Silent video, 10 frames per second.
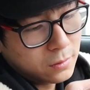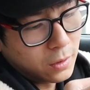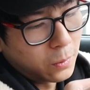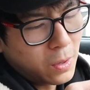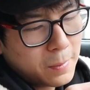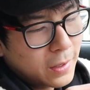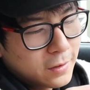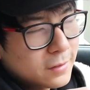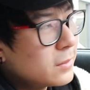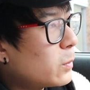why
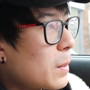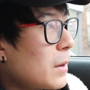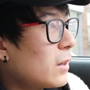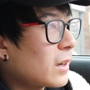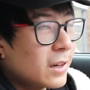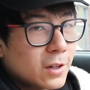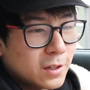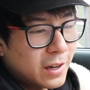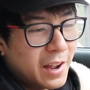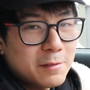am I looking
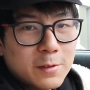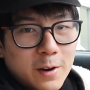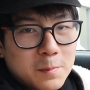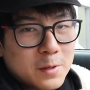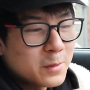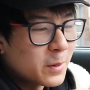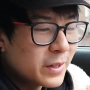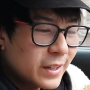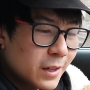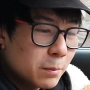there? I have it right on my phone.
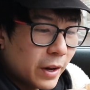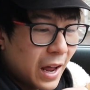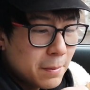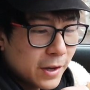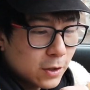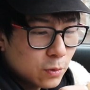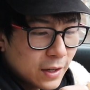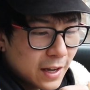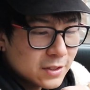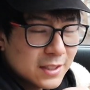But I paid
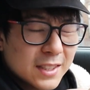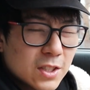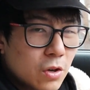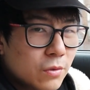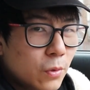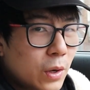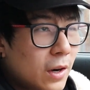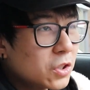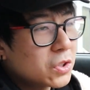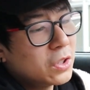
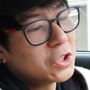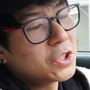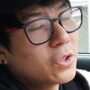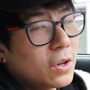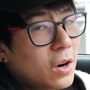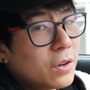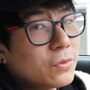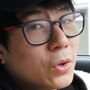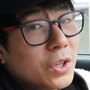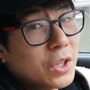$3,640 to insure the car
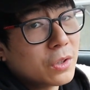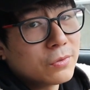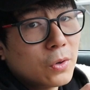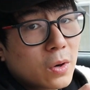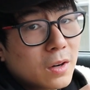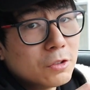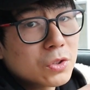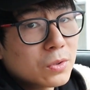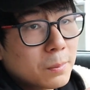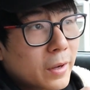for a year, full coverage
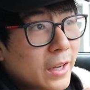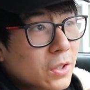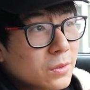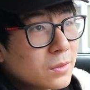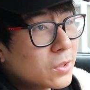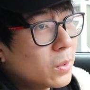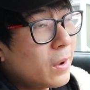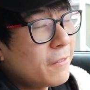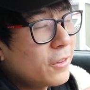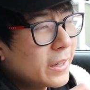from Geico. So
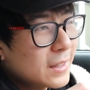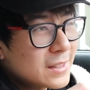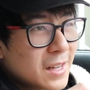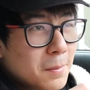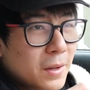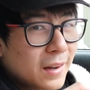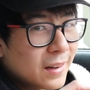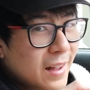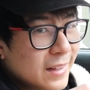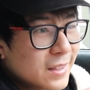I feel like it's going to be a
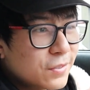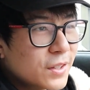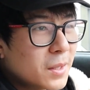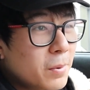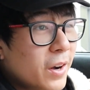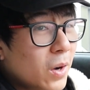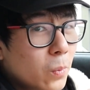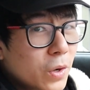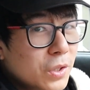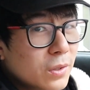lot different depending
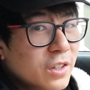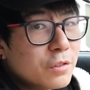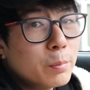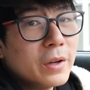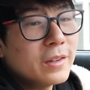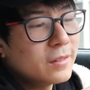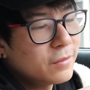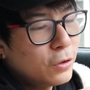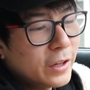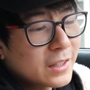on where you live, but
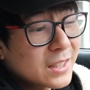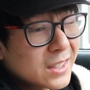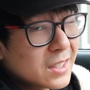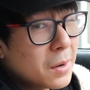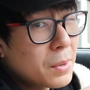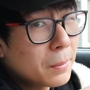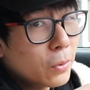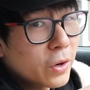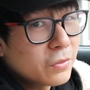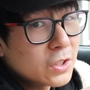I feel like this is going to be a
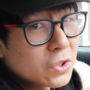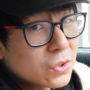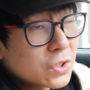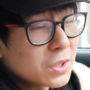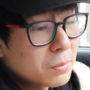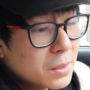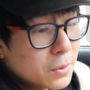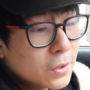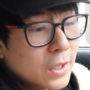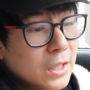point of interest for some
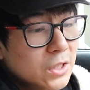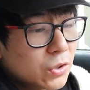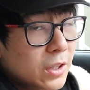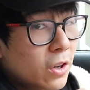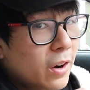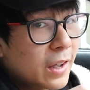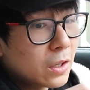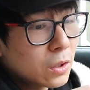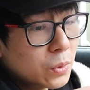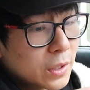people, so I thought I'd
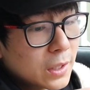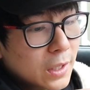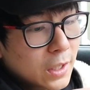include it.